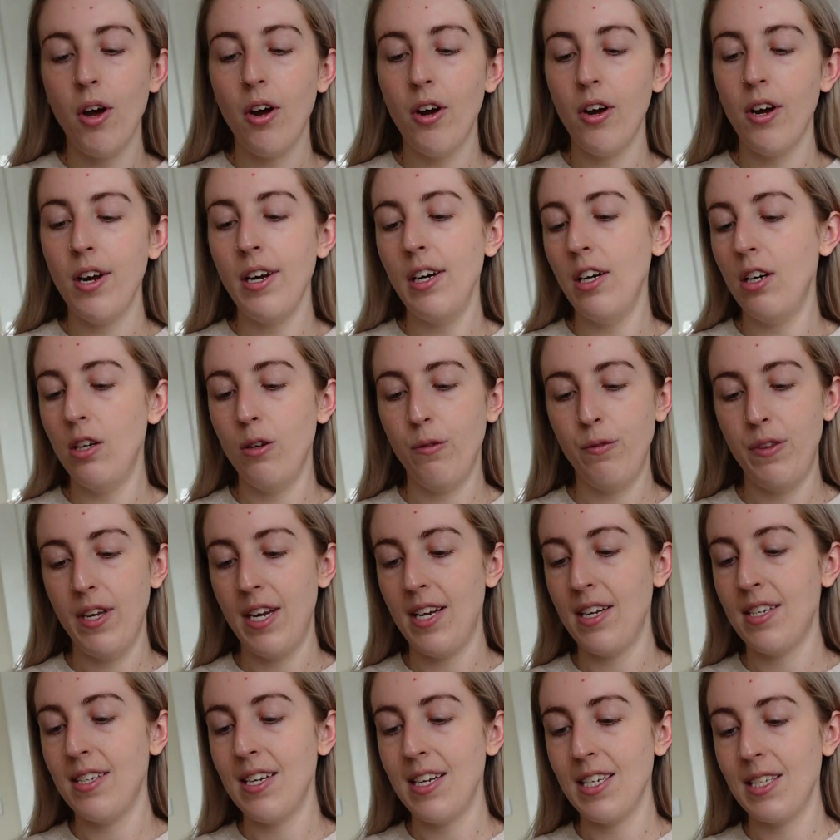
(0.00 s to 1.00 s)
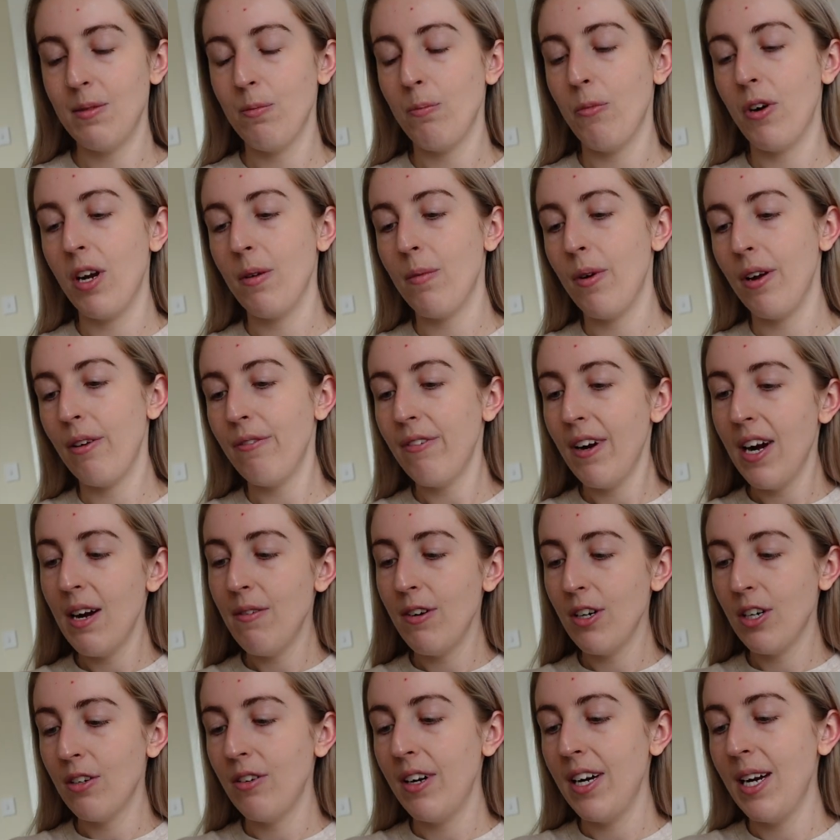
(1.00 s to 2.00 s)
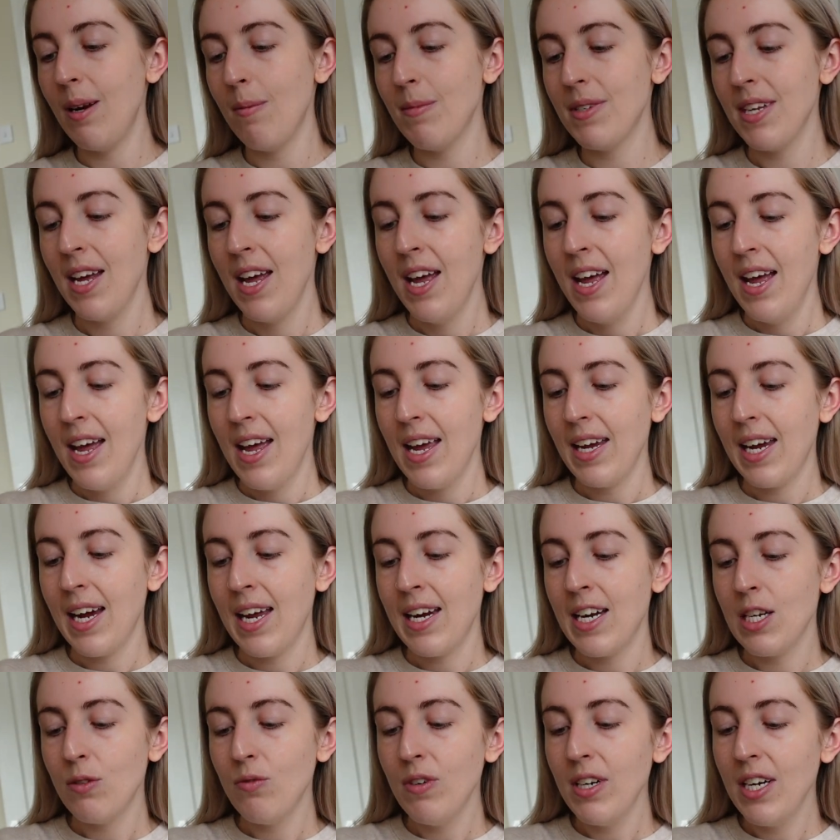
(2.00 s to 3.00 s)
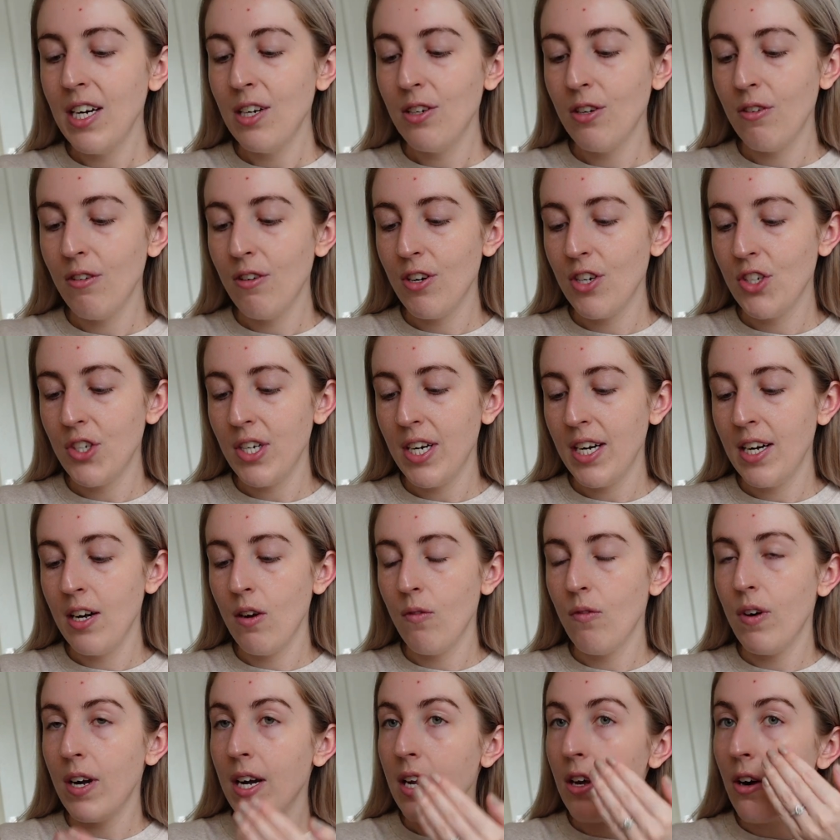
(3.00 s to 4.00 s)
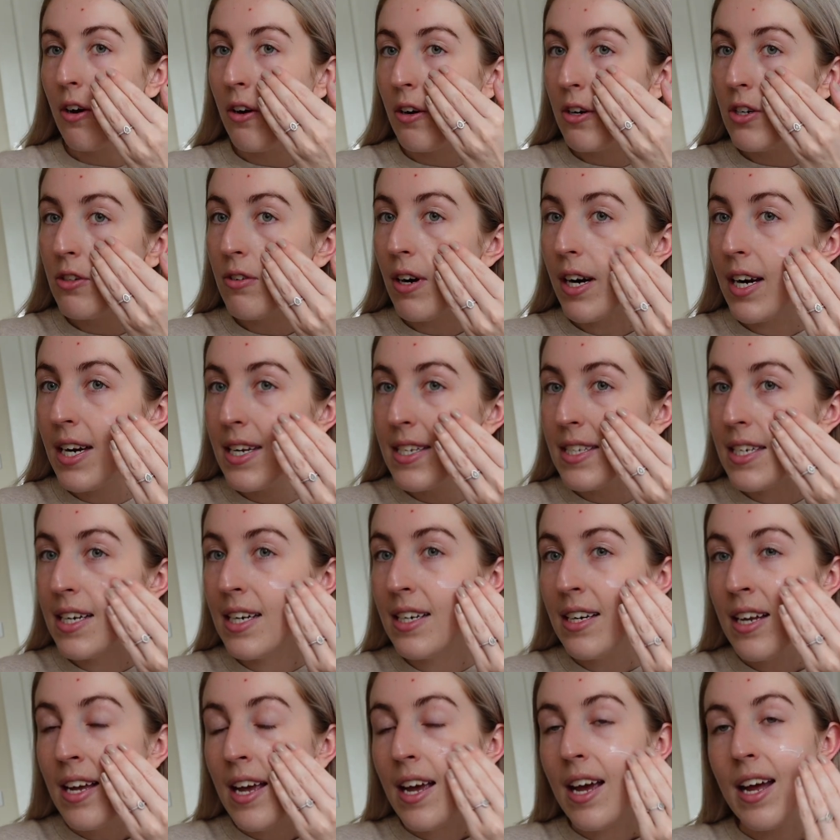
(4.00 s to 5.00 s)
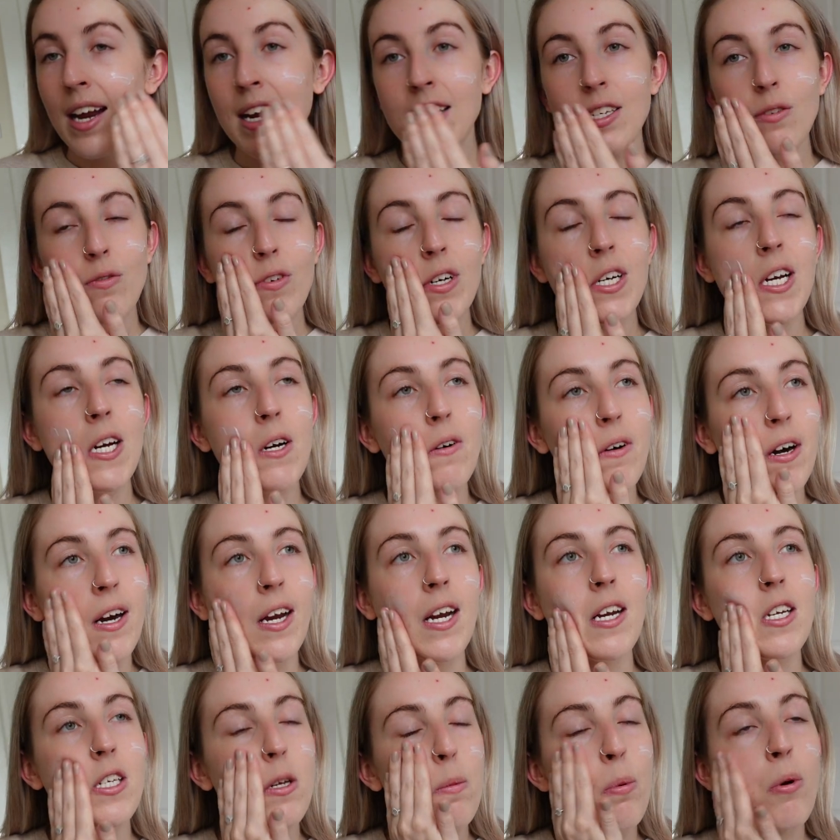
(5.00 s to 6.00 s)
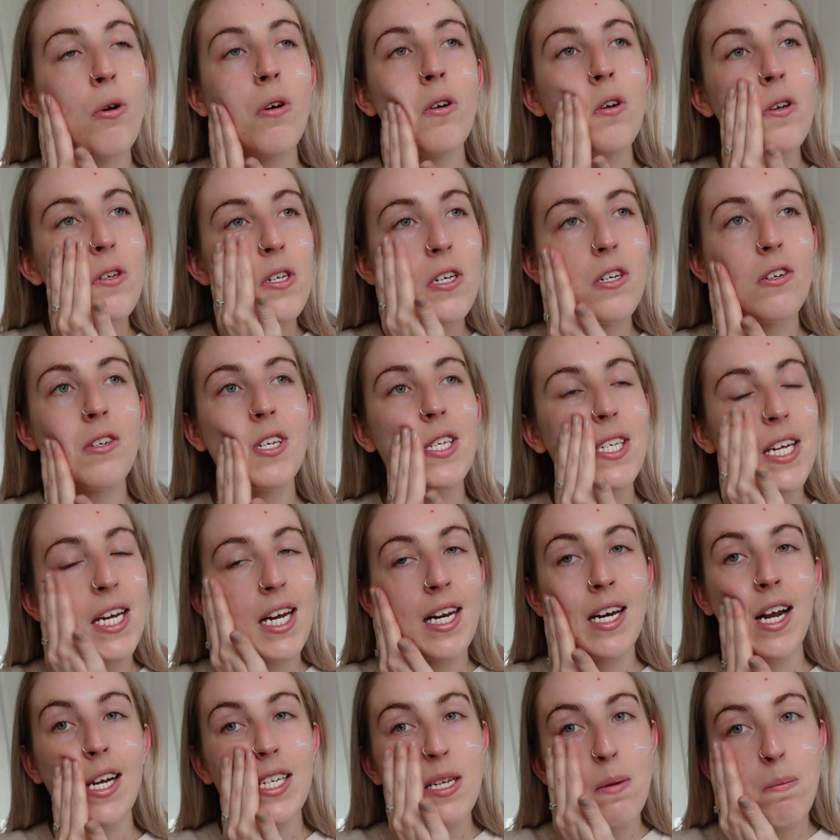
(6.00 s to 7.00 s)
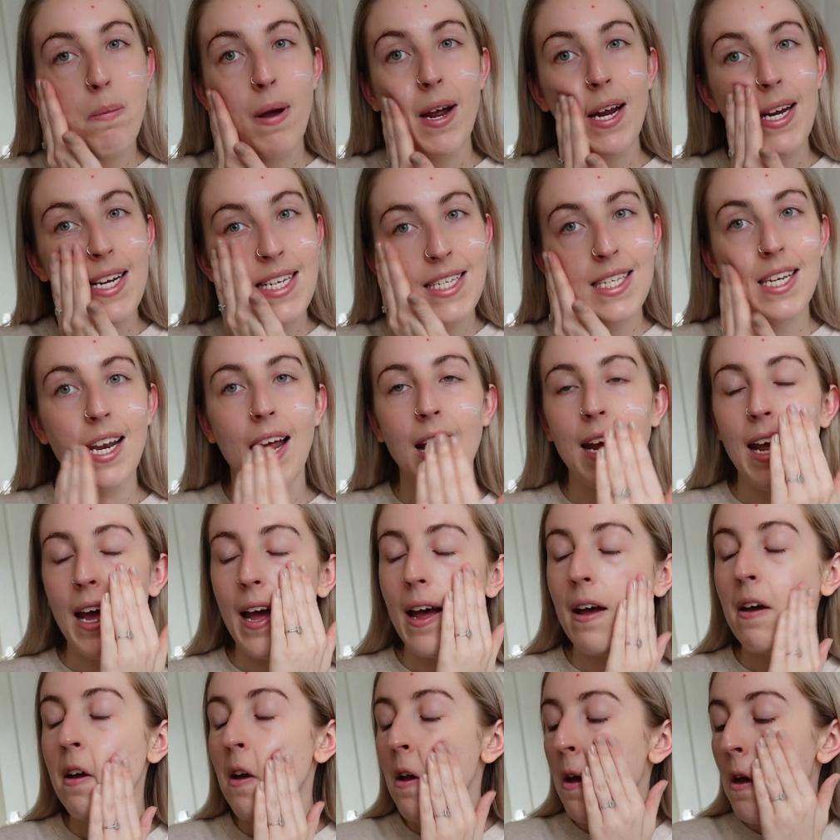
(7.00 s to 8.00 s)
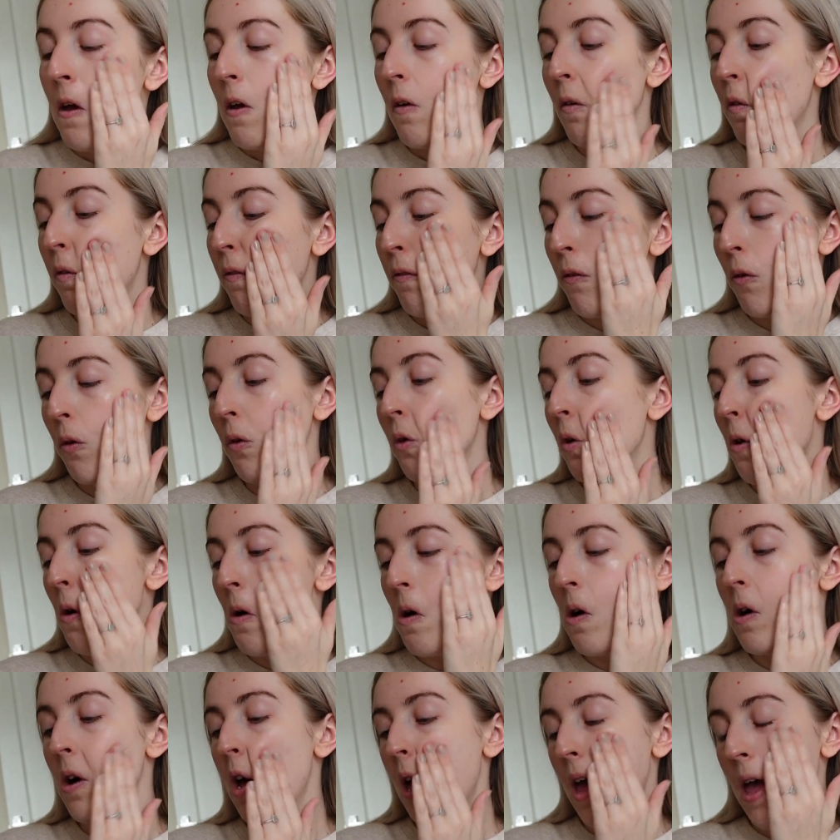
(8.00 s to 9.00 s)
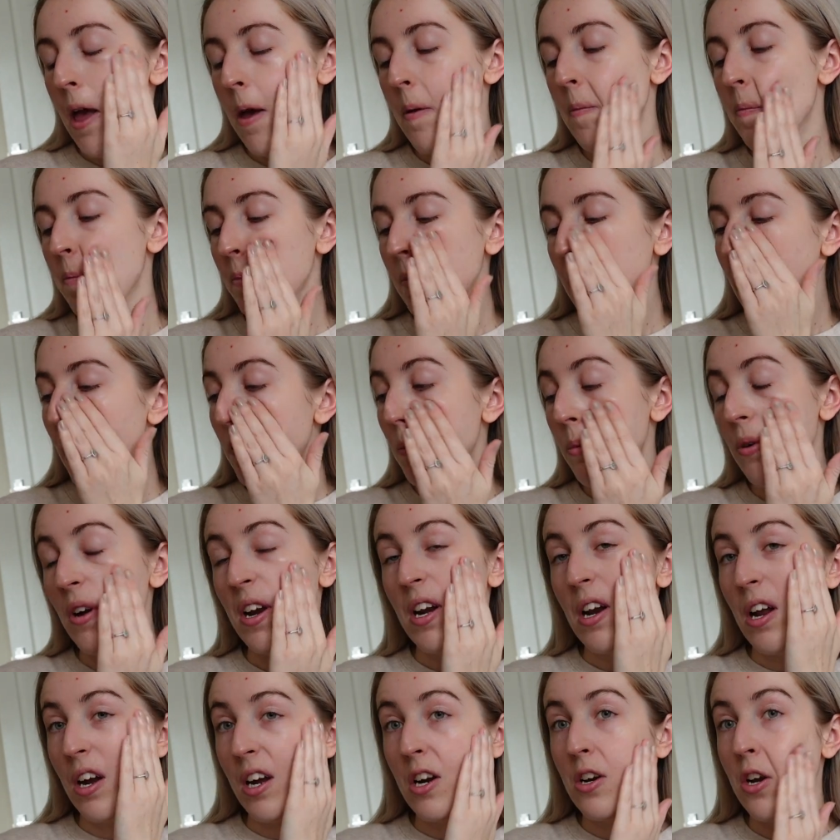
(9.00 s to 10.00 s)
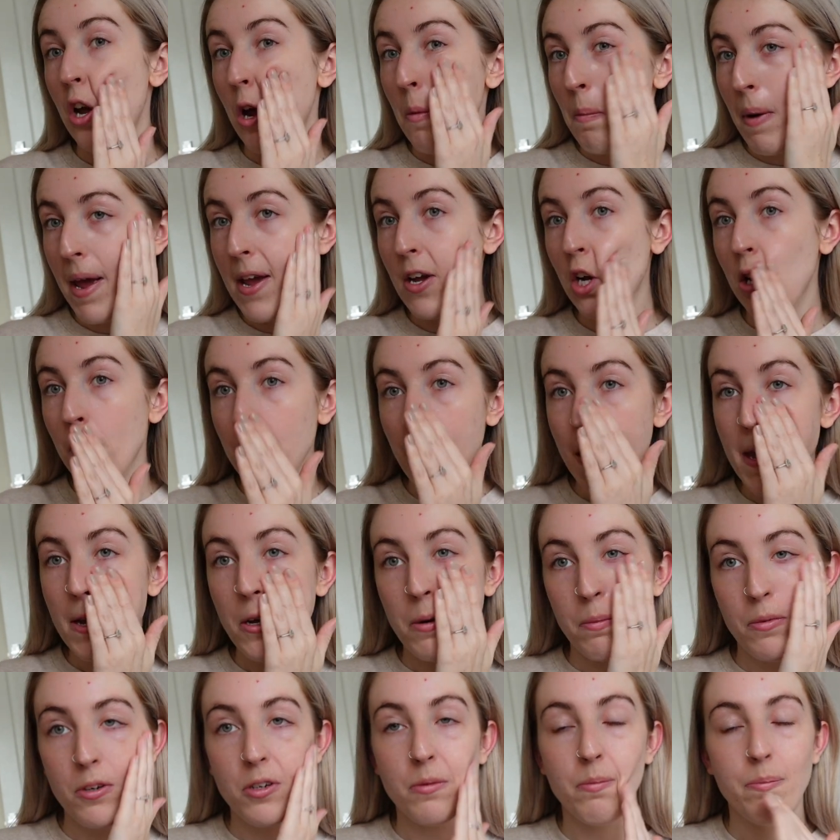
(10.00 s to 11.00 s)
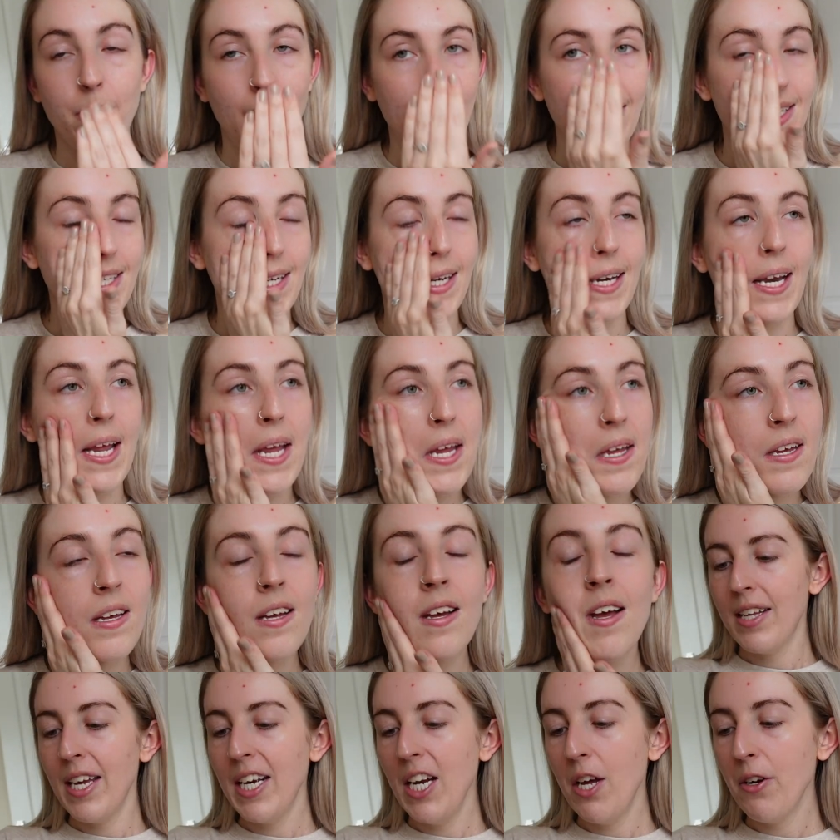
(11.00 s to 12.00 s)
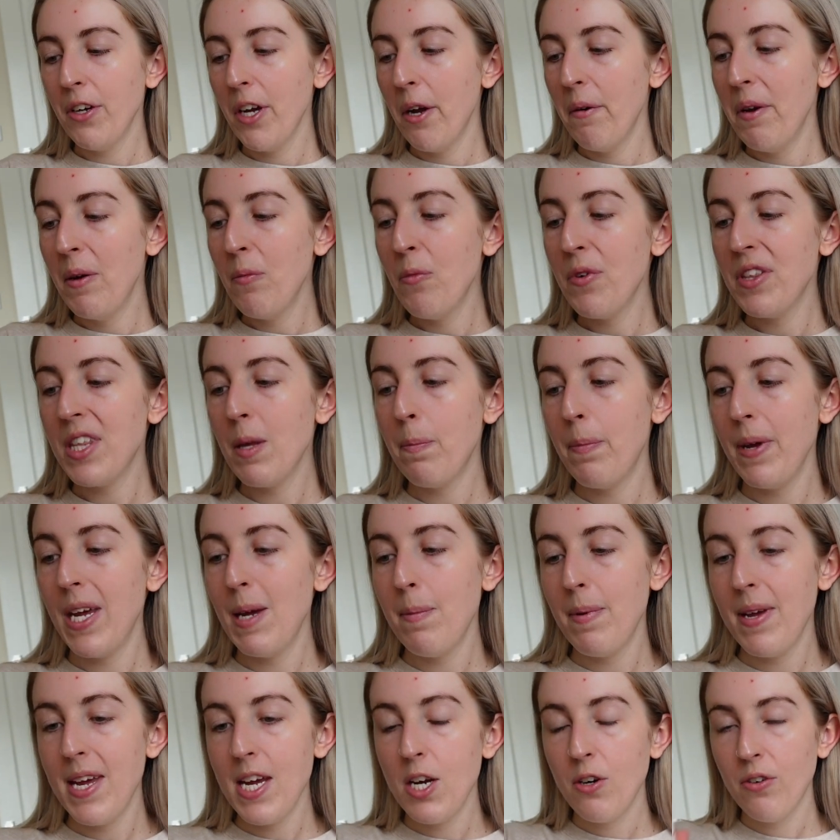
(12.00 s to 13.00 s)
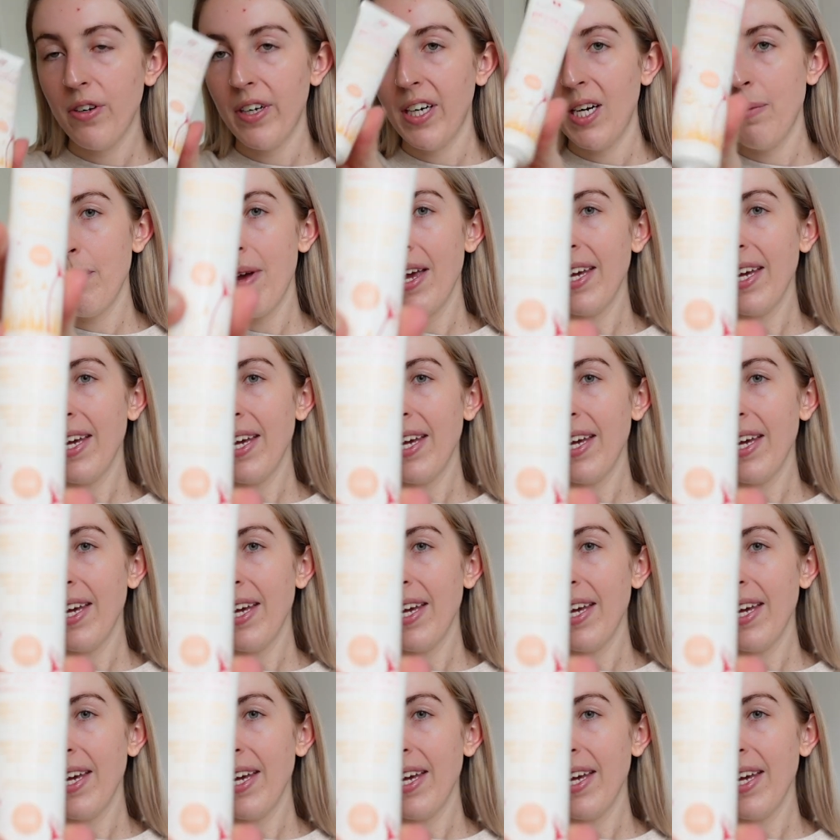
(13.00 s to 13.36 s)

I love this. It's one of my favourite creams. Again, it's really nourishing, really hydrating. And it's really great to put under your skin as a base layer for putting like a no makeup makeup look, basically. Then I'll go in with the BB cream